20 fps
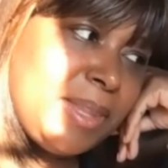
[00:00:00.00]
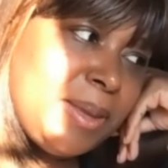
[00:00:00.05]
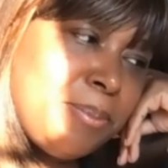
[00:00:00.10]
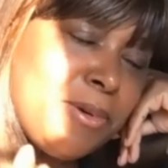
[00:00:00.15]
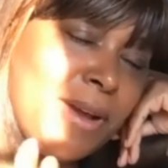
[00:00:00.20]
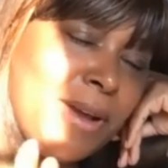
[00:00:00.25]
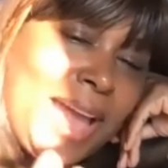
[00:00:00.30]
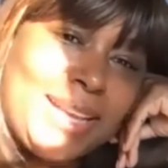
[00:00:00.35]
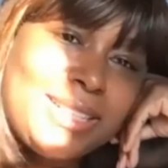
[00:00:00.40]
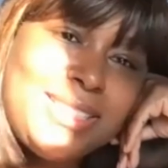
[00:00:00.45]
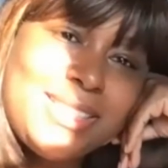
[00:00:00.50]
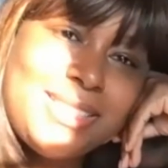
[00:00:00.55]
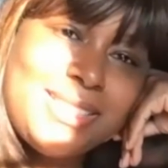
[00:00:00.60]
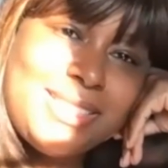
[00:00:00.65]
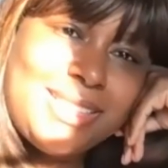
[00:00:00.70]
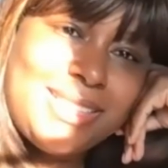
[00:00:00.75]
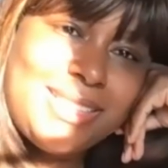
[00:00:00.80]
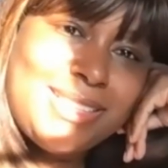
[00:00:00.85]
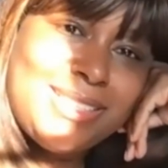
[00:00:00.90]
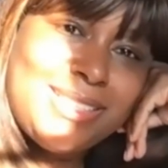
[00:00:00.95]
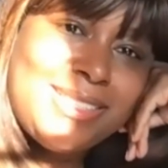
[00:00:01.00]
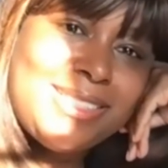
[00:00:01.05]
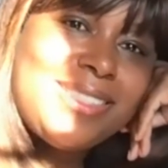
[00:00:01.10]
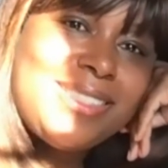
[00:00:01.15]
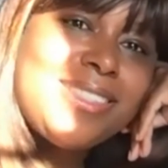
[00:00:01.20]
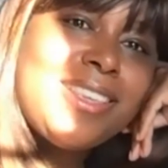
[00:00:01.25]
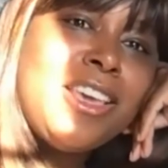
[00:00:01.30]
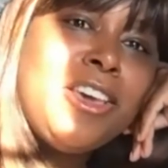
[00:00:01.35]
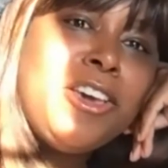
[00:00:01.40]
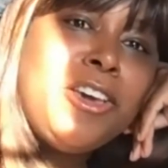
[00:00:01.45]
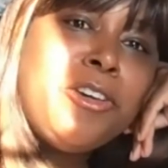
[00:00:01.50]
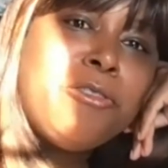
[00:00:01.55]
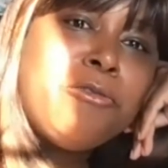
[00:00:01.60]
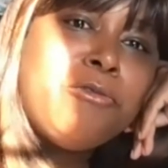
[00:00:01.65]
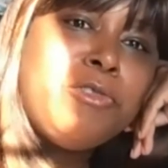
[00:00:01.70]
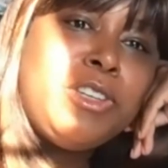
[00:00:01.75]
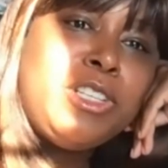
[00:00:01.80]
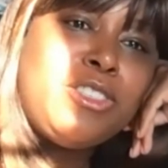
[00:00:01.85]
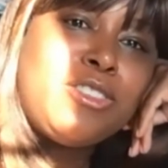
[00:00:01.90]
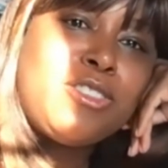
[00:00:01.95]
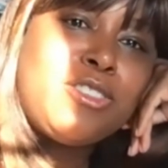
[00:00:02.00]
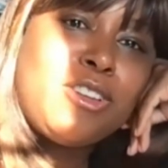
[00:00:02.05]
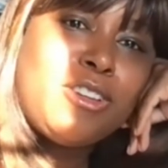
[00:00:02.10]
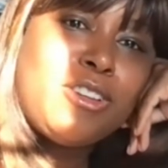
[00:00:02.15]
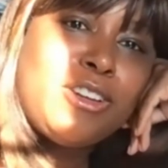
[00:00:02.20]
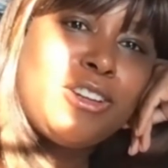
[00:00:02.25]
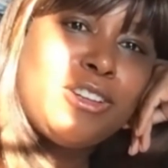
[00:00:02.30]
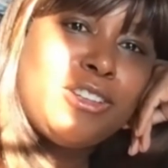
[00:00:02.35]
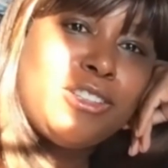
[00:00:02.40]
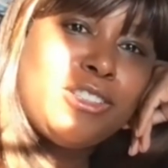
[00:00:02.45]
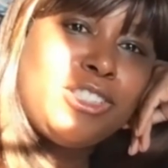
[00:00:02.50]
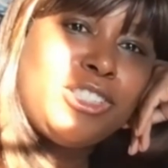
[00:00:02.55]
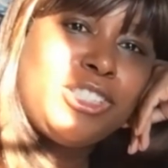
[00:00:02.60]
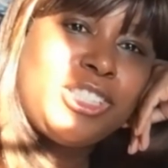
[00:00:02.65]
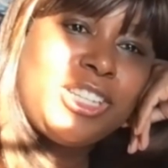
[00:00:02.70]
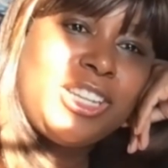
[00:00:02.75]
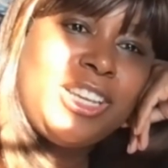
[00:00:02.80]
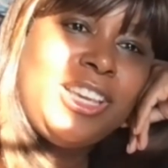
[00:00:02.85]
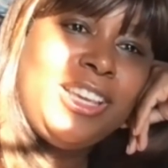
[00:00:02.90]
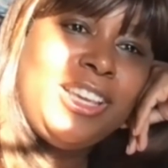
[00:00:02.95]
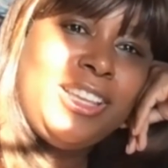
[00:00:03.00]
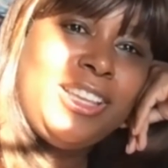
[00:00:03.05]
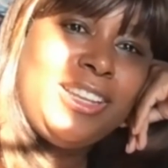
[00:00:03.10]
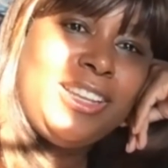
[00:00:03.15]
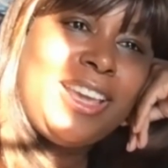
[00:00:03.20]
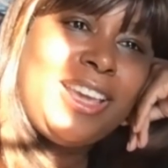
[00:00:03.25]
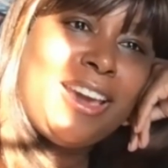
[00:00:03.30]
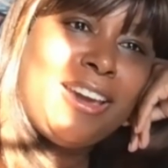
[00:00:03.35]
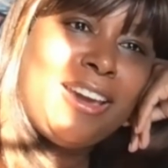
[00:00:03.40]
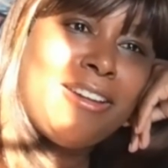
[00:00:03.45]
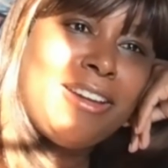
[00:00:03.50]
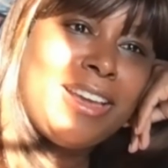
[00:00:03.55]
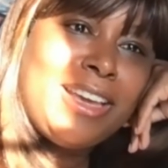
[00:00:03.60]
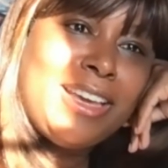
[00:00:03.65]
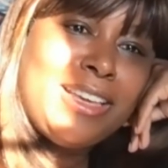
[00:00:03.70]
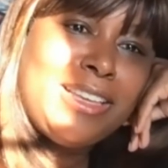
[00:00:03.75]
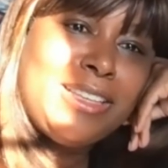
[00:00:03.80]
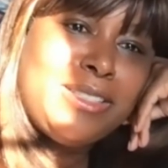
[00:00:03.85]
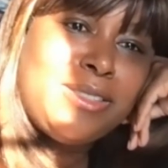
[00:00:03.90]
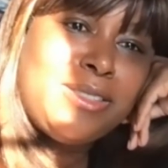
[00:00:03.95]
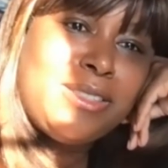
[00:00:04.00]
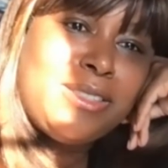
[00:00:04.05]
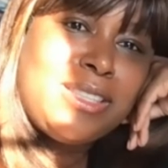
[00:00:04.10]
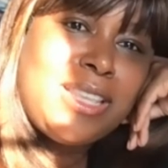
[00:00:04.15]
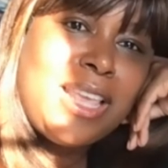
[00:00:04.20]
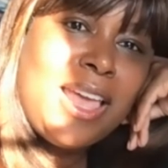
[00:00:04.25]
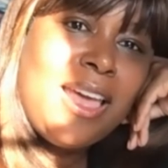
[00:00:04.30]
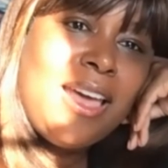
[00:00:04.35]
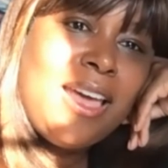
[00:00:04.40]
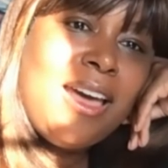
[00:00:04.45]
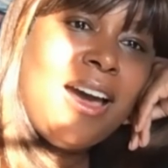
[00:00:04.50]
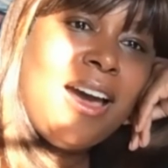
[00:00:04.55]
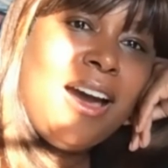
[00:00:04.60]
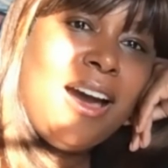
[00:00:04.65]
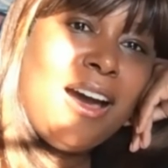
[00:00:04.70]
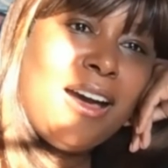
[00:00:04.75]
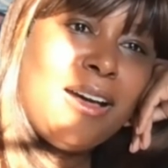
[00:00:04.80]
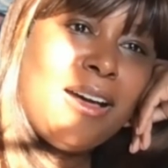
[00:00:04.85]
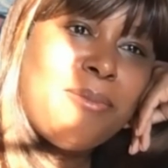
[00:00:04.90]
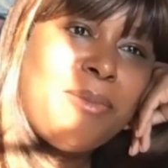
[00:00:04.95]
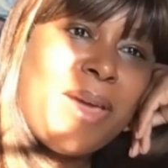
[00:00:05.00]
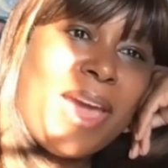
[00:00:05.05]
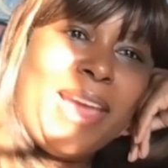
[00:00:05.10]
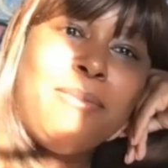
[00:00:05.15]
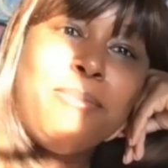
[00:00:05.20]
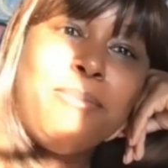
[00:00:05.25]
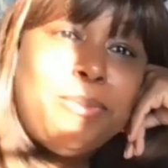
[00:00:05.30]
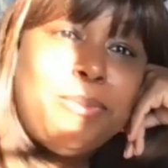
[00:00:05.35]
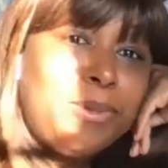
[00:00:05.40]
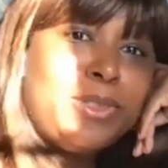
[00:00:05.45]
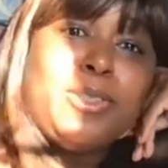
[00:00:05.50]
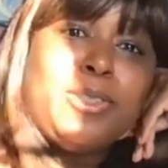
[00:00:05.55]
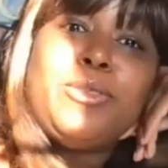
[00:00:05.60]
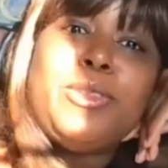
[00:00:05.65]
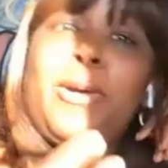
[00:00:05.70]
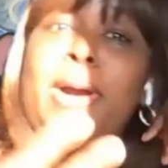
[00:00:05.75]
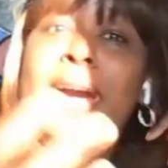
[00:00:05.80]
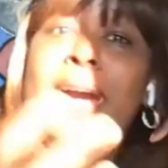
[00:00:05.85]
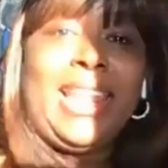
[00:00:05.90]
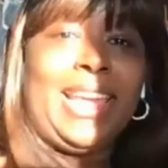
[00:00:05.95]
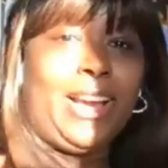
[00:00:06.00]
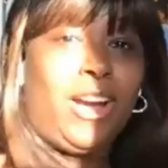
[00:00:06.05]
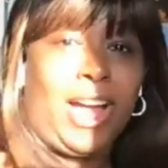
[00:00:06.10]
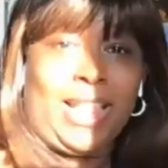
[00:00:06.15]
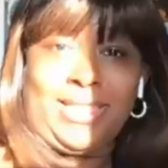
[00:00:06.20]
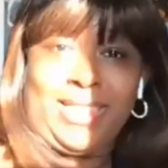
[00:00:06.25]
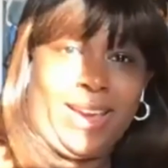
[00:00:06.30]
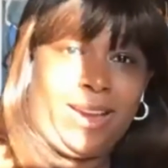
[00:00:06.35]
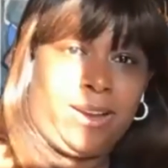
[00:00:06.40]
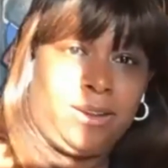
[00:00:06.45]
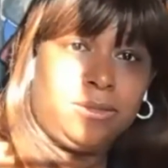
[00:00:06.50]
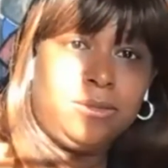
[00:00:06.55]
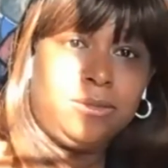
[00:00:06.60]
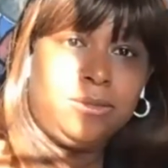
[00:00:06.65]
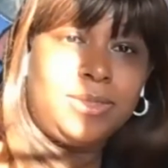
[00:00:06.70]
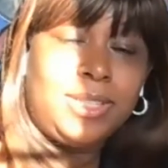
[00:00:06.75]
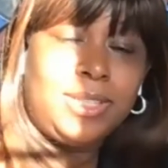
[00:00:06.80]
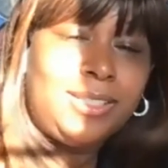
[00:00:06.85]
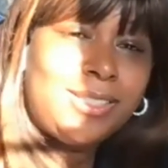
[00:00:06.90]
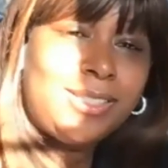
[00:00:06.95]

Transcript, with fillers: practices resurge in areas um, and people don't know how they got there.